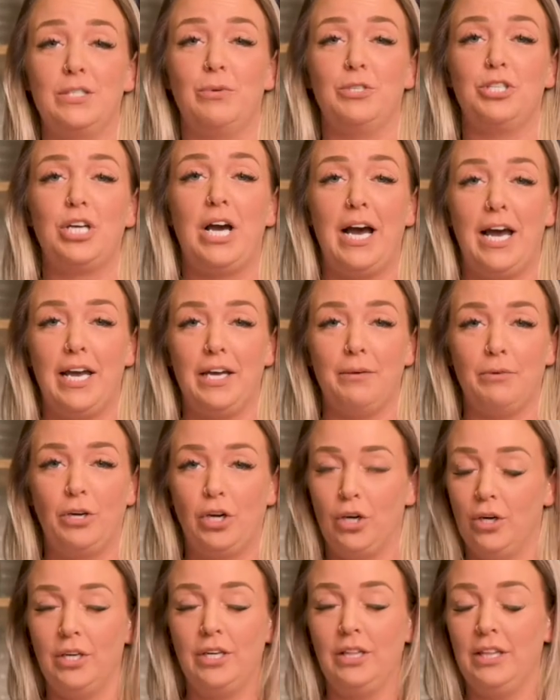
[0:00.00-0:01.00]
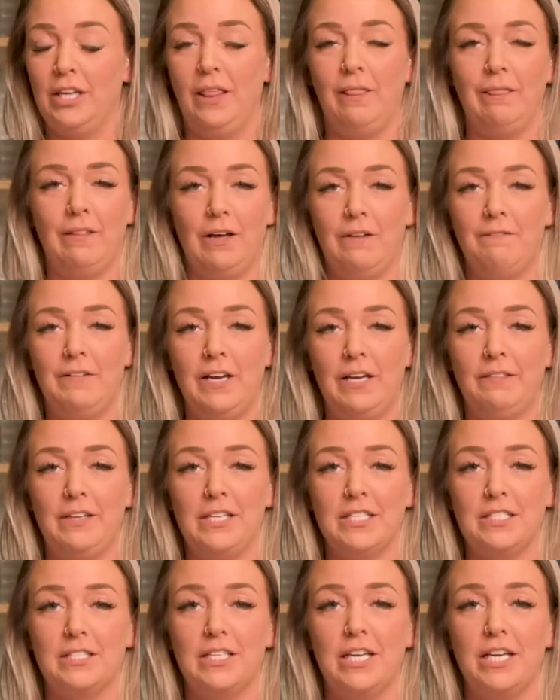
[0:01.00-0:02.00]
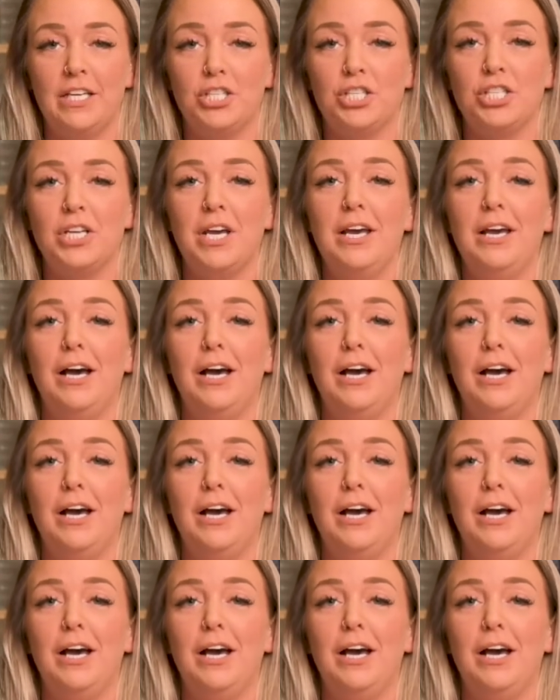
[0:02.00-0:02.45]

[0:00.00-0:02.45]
which I currently love in this dish.